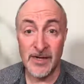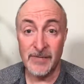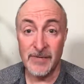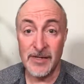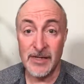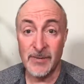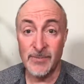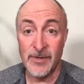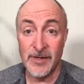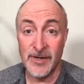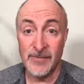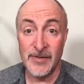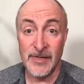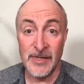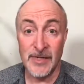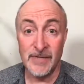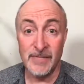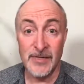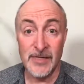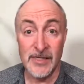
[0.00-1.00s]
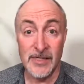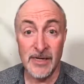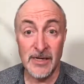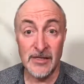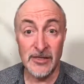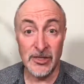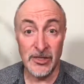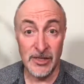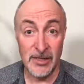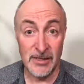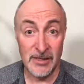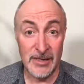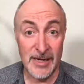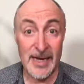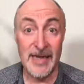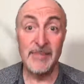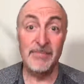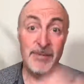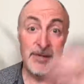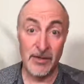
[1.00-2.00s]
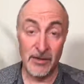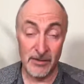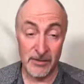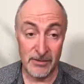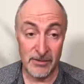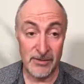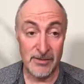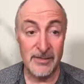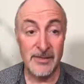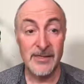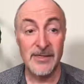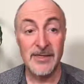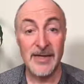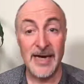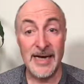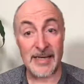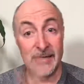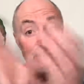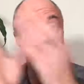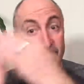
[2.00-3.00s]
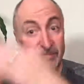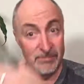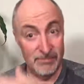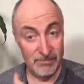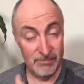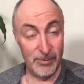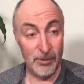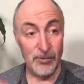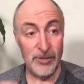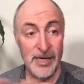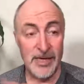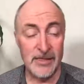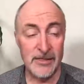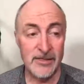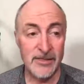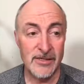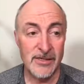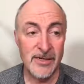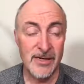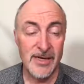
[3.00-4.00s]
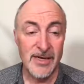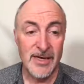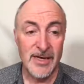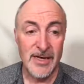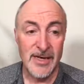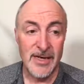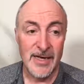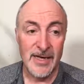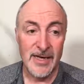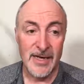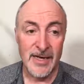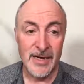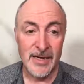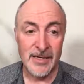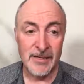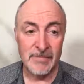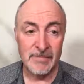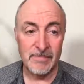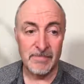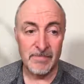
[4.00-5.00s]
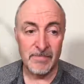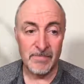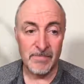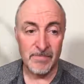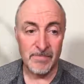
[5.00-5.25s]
Having done one every day for this last year and beyond, and both ends, um,